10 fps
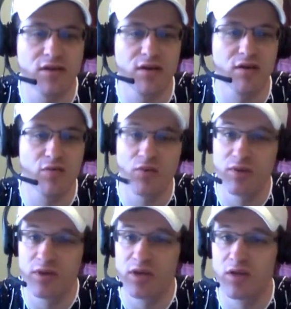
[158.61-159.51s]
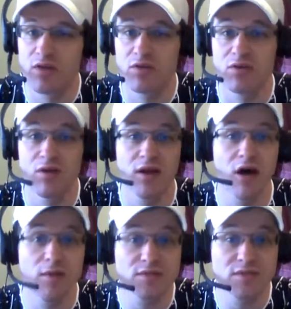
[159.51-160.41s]
Not really any other great
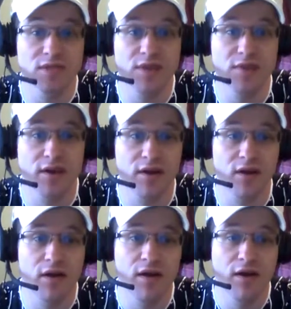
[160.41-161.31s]
options out there.